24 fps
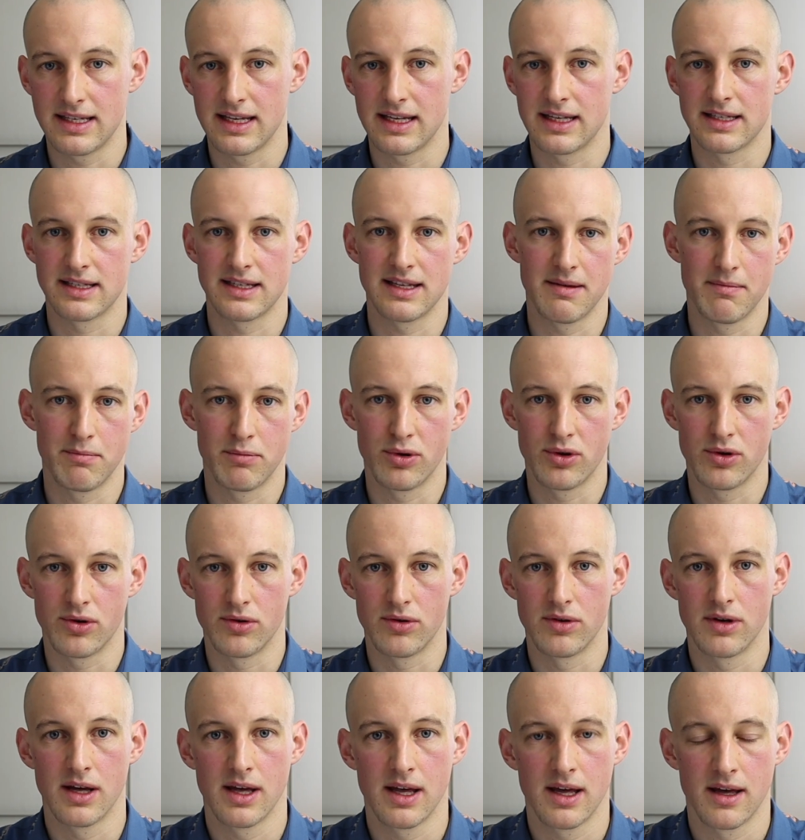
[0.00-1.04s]
and
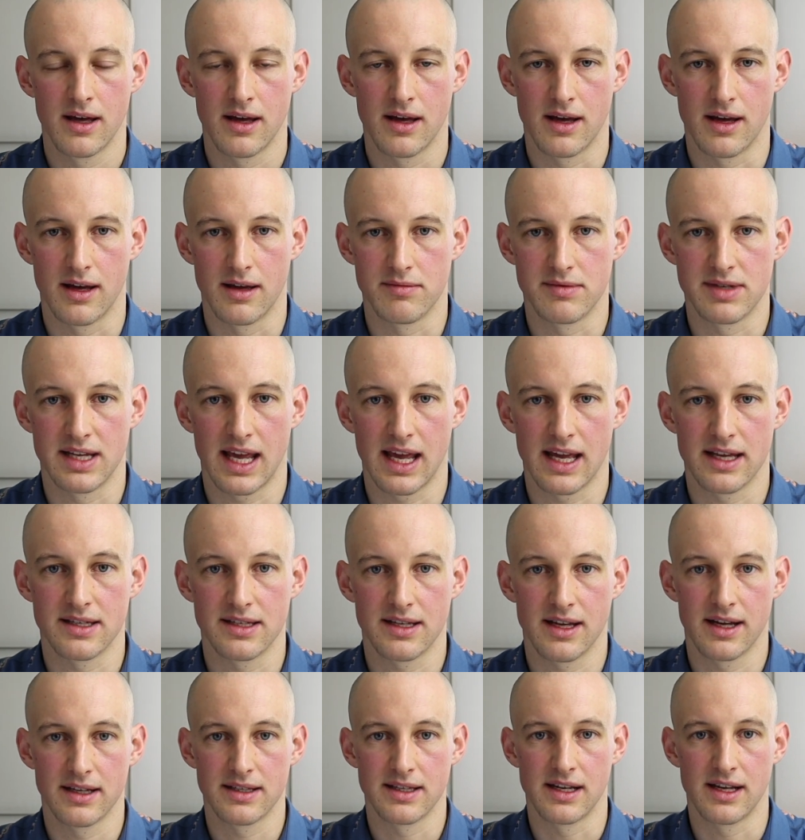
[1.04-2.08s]
simple to get
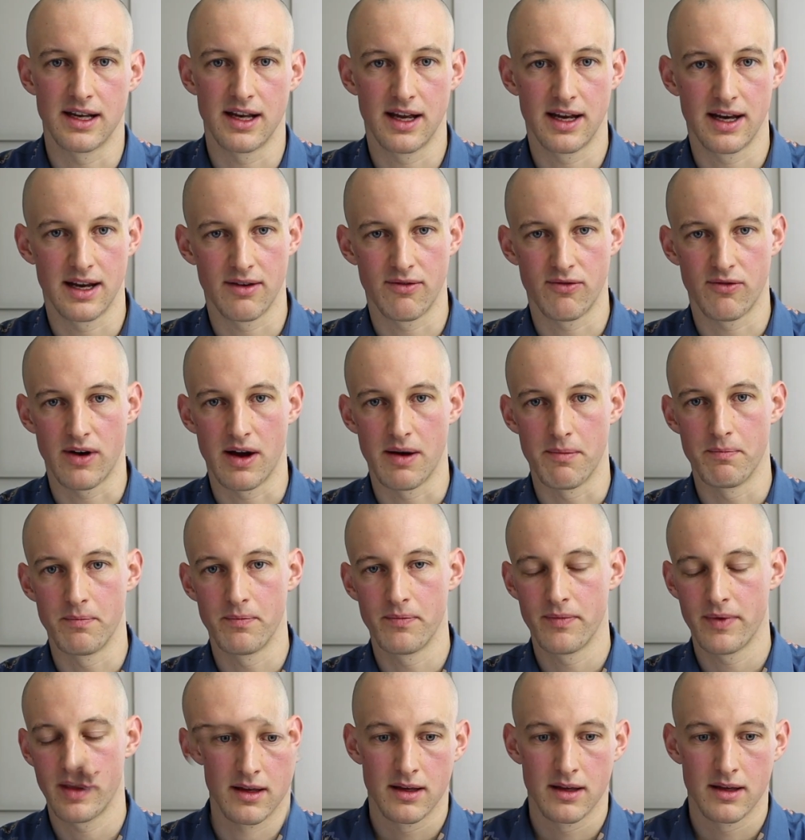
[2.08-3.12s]
started learning from.
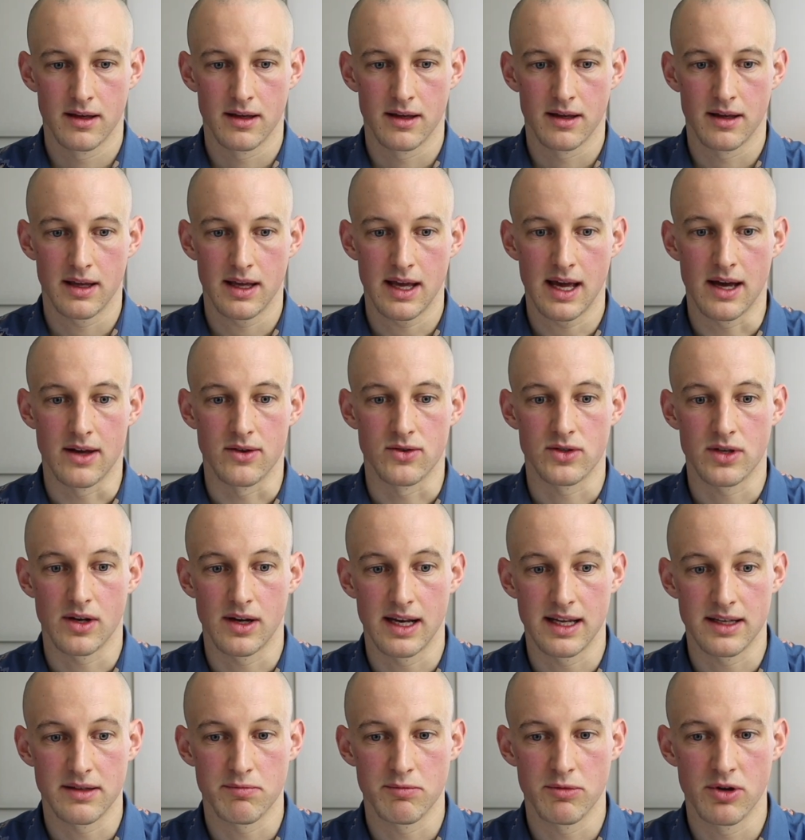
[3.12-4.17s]
Yeah, so
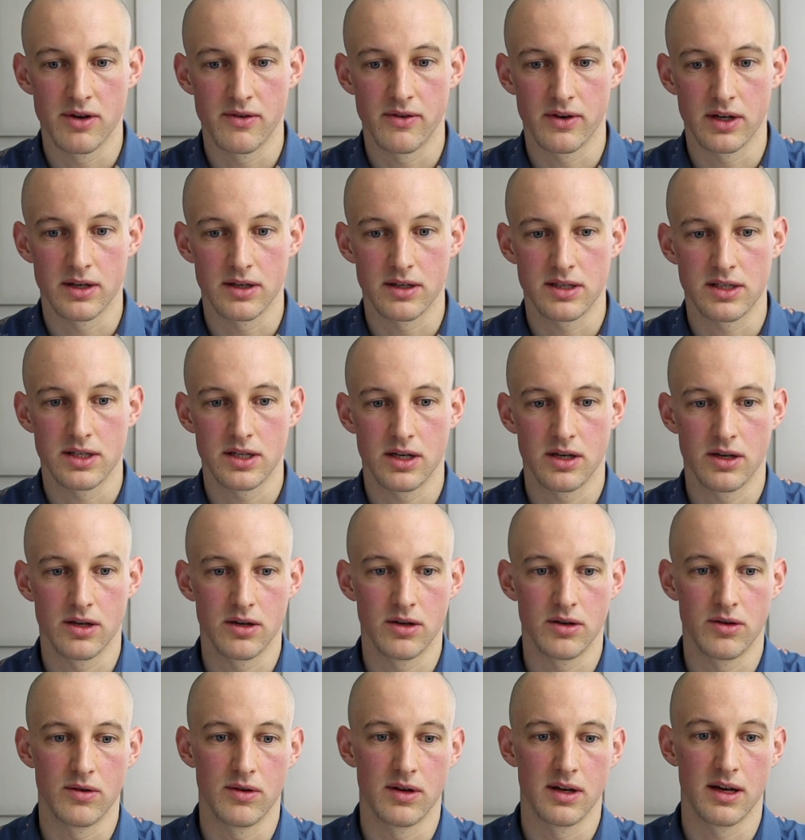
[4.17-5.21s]
let's move on
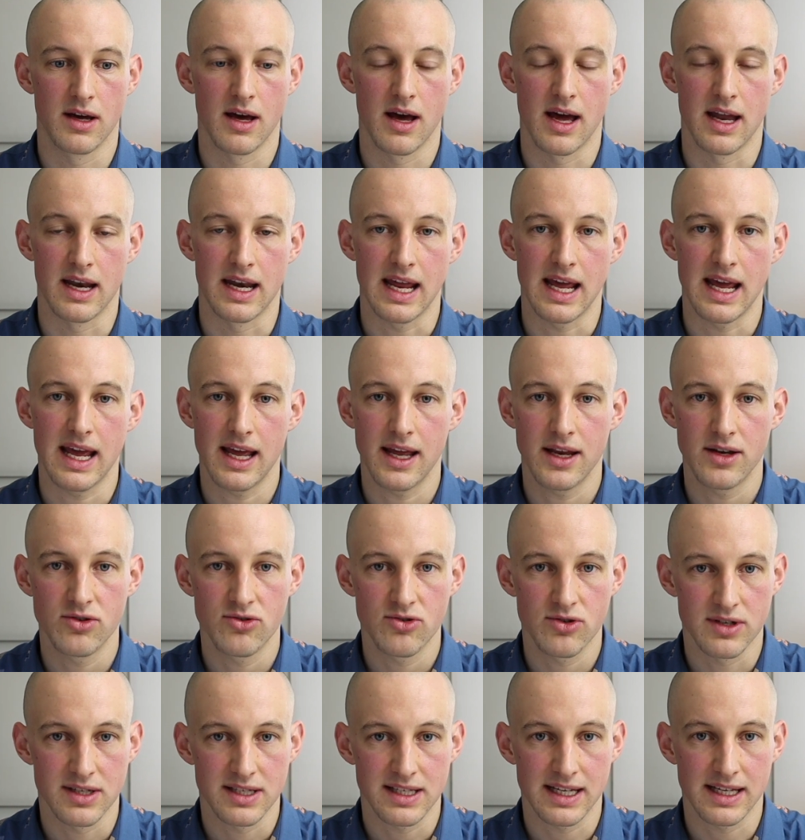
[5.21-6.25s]
to an
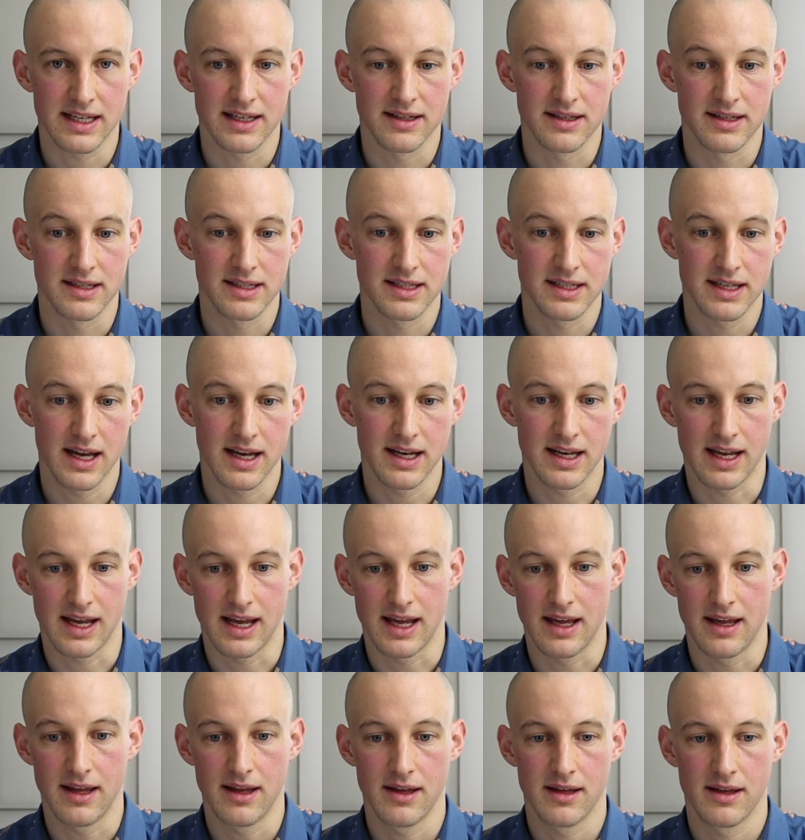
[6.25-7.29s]
interesting
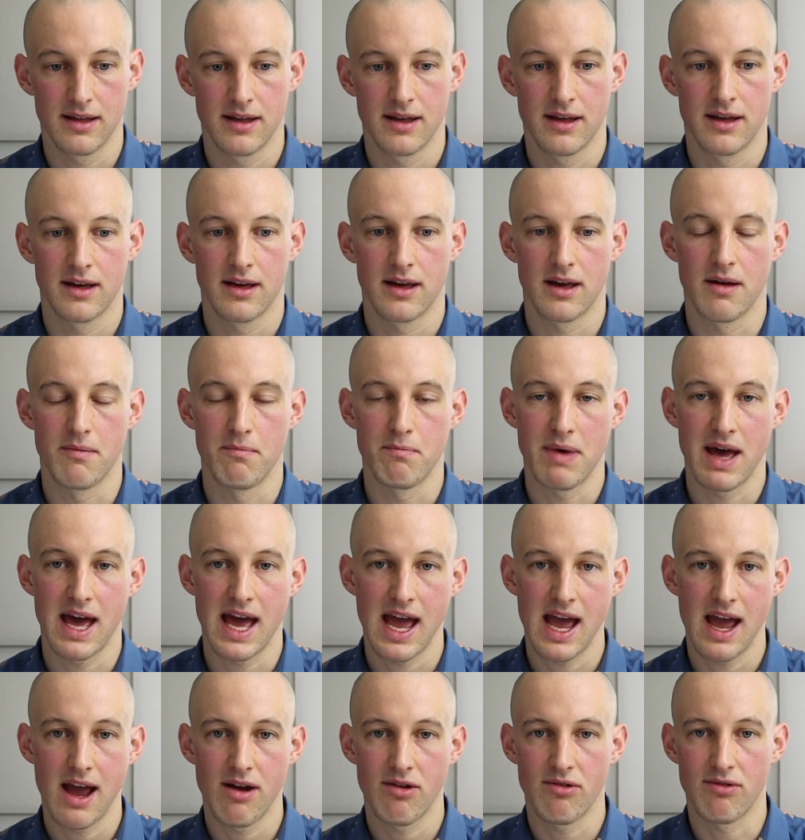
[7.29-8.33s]
study
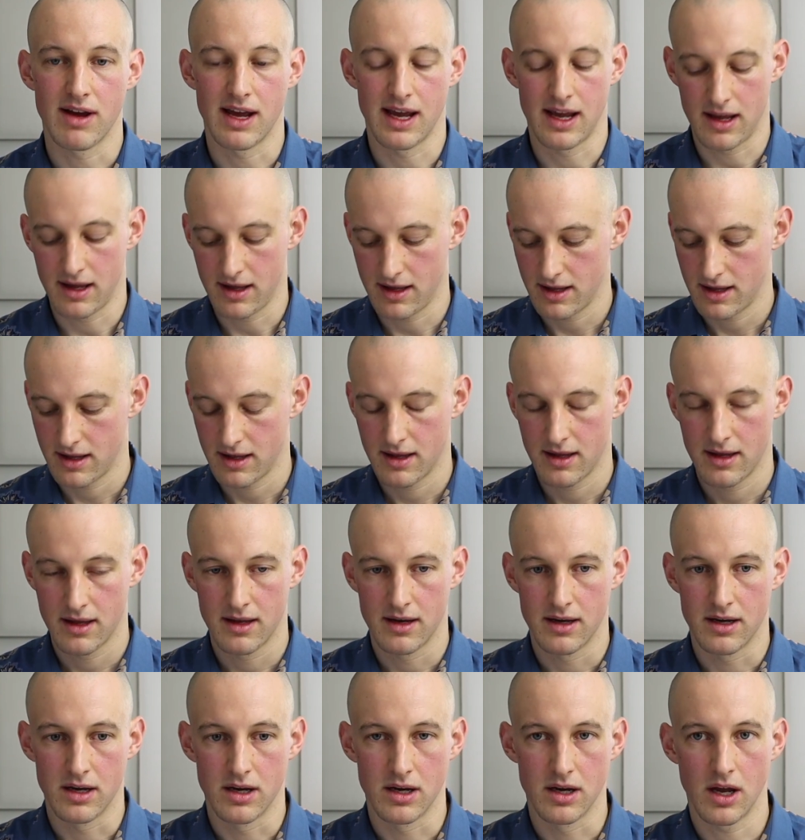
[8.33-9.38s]
comparing
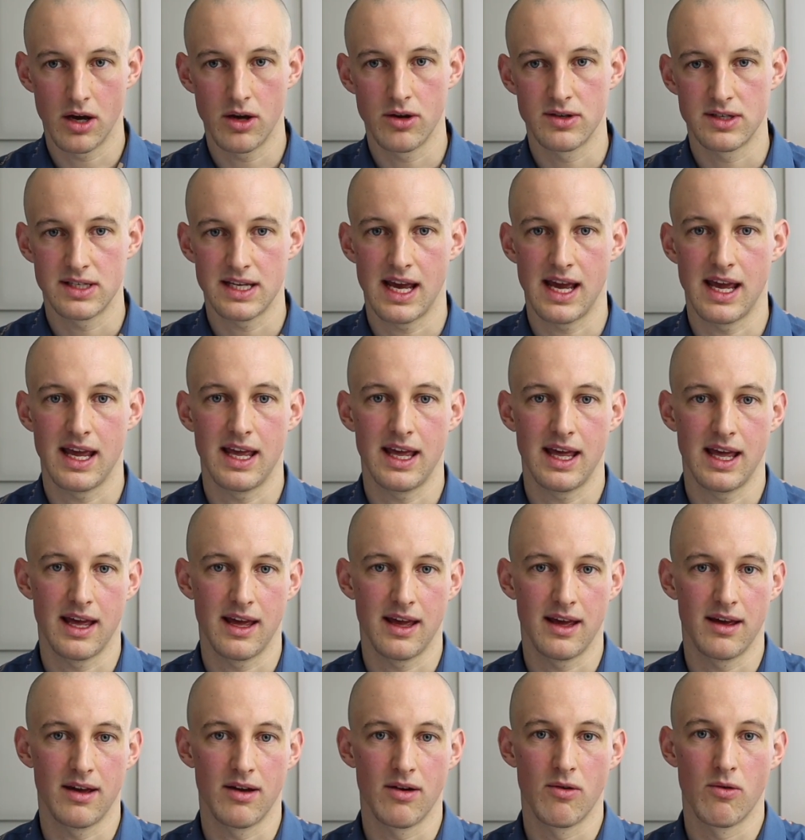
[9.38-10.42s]

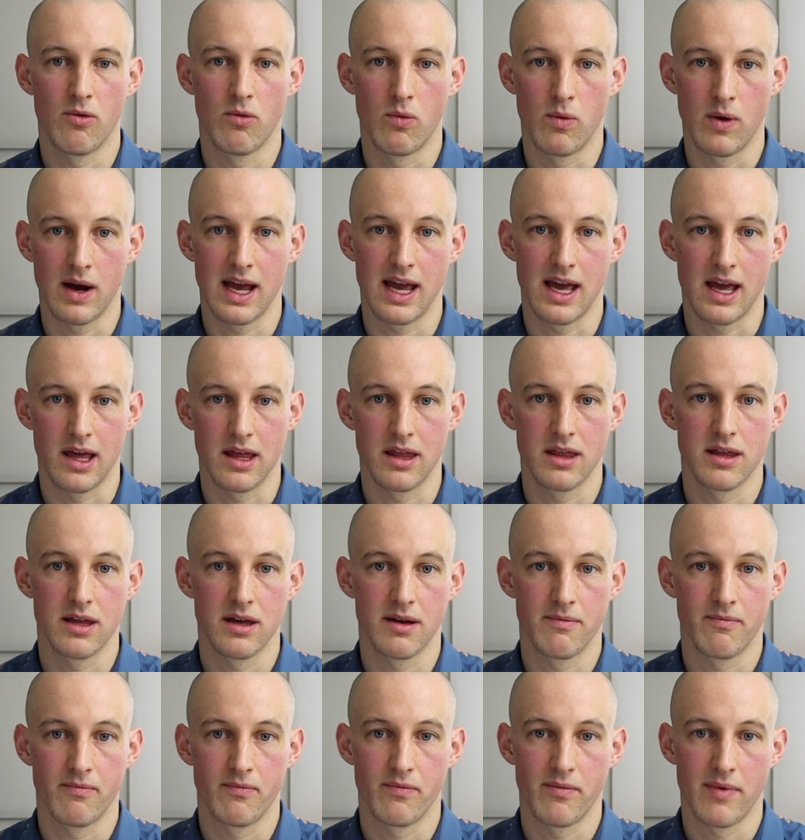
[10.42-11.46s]
note-taking with
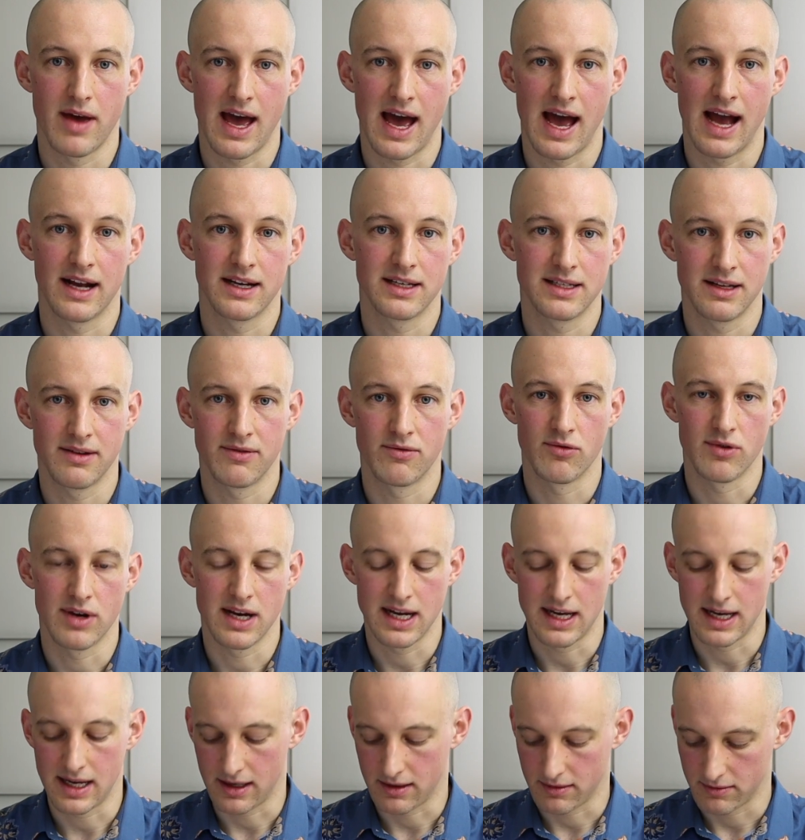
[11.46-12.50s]
active
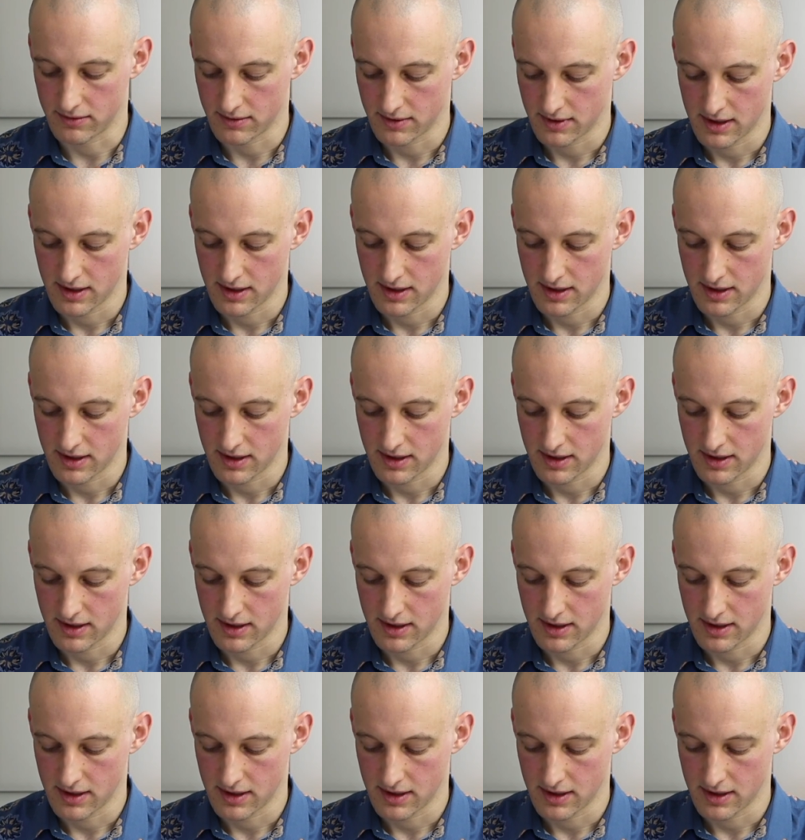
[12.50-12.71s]
reading.